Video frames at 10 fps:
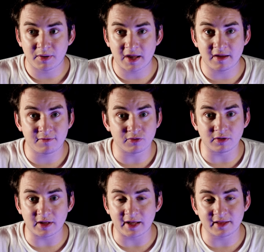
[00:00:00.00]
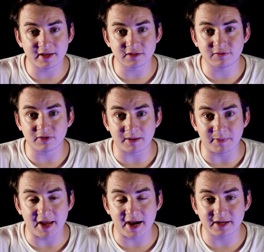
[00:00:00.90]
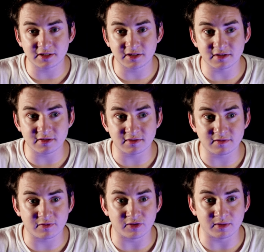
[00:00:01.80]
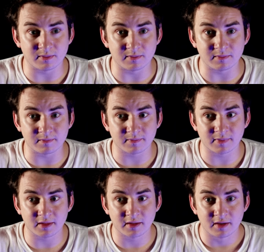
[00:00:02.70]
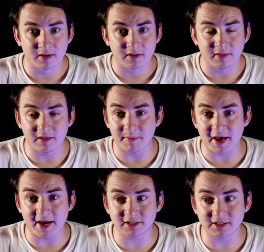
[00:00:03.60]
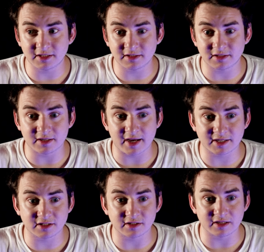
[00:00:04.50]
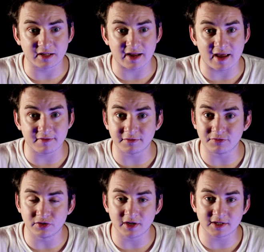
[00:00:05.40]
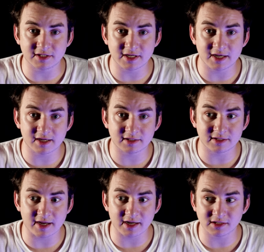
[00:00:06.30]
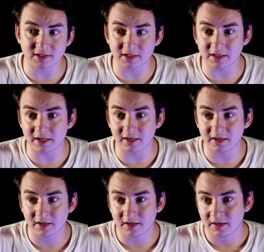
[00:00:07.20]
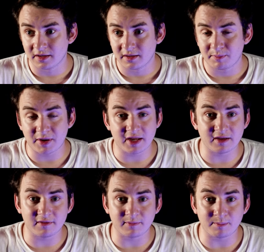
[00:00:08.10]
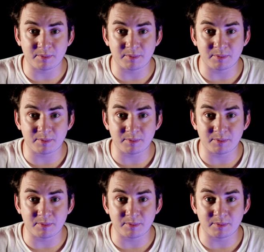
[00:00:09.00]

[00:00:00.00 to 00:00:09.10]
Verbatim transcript: pay for like things for like my actors from them acting to actually like having food on set to actually like paying